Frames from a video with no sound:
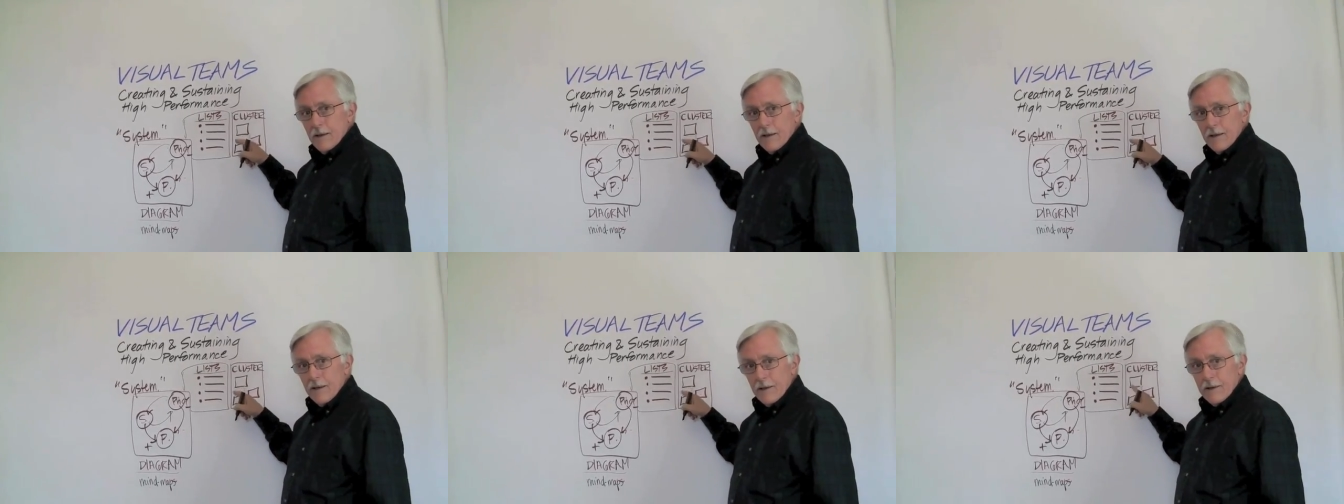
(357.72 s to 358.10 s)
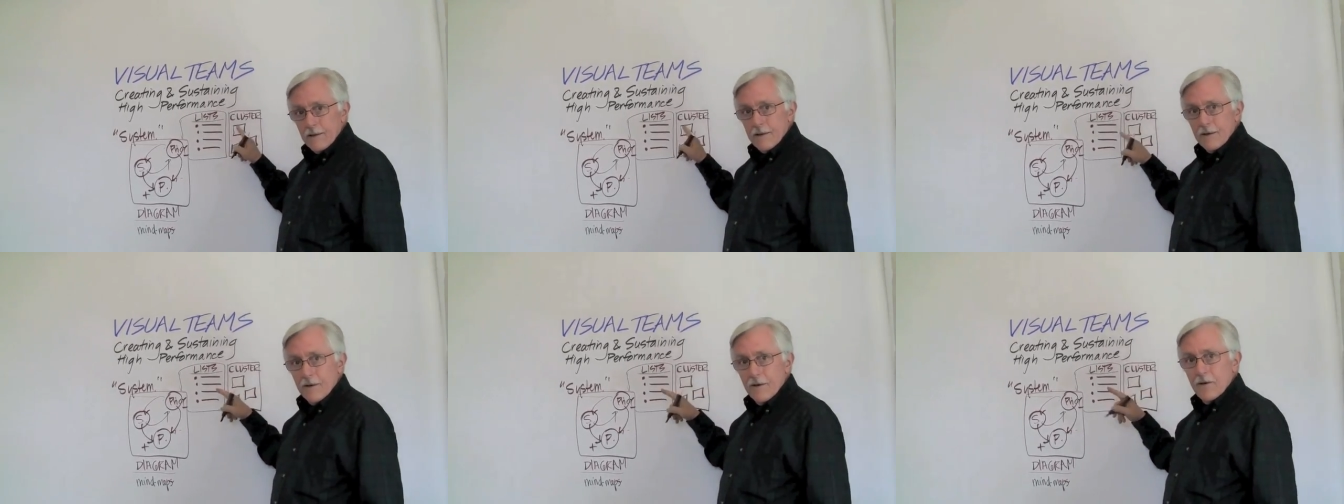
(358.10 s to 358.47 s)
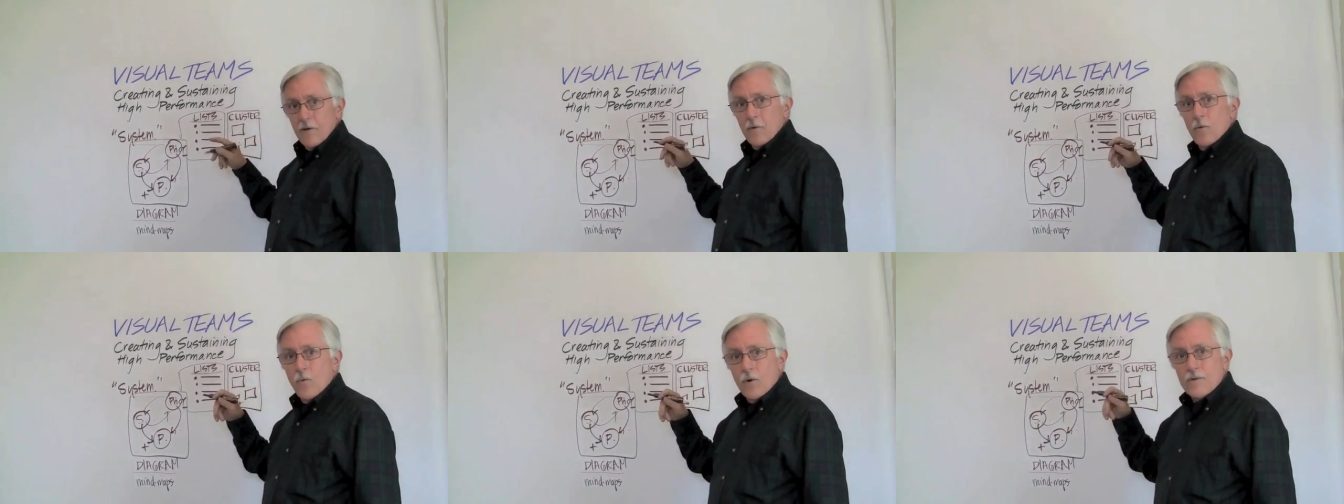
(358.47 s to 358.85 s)
And
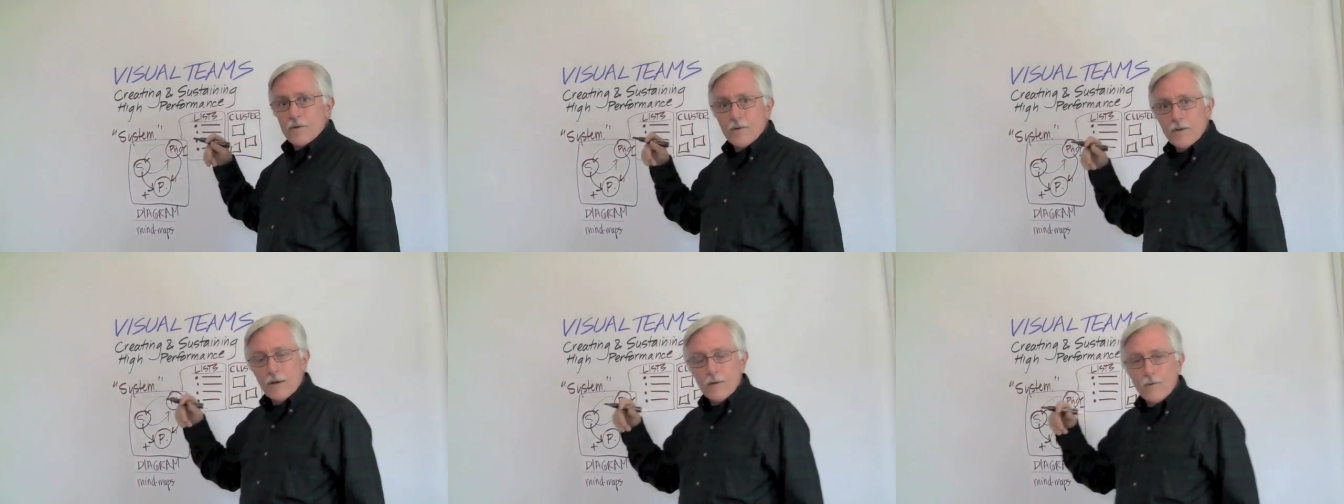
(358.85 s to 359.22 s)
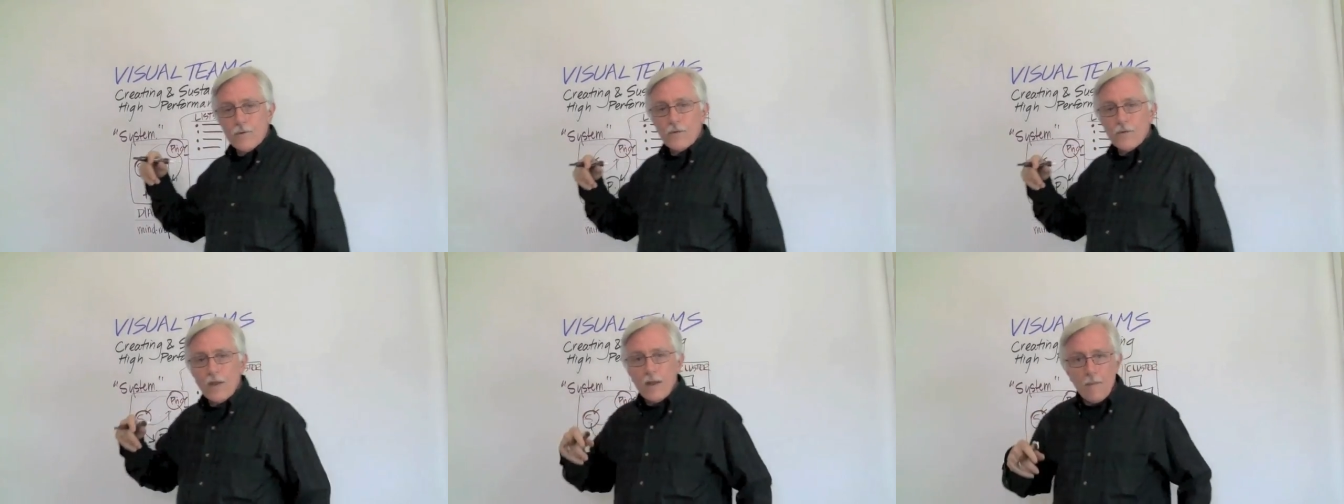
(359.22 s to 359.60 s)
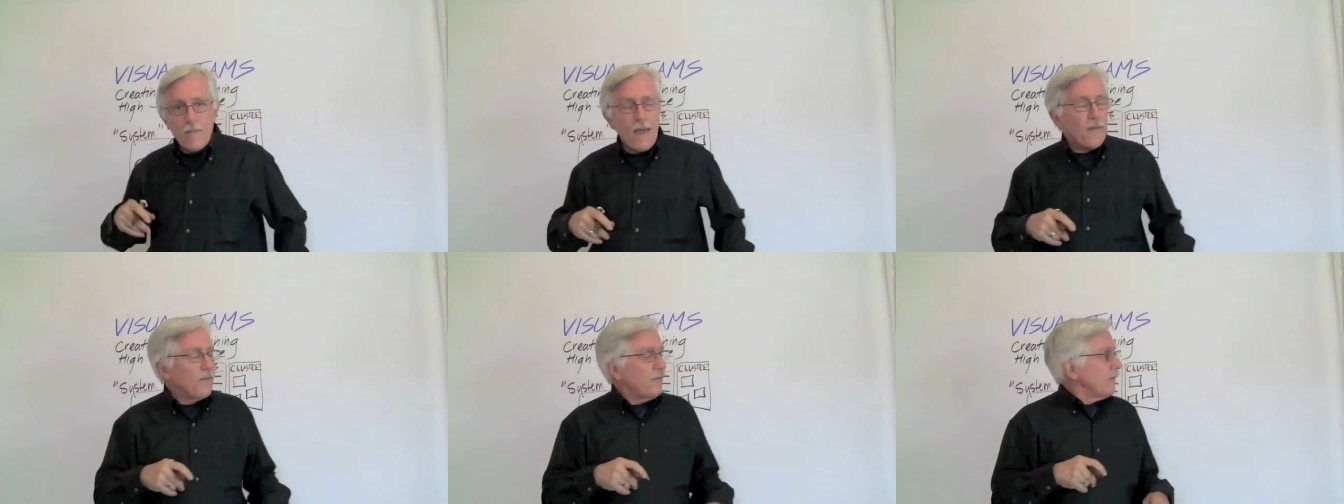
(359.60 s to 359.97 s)
what's interesting about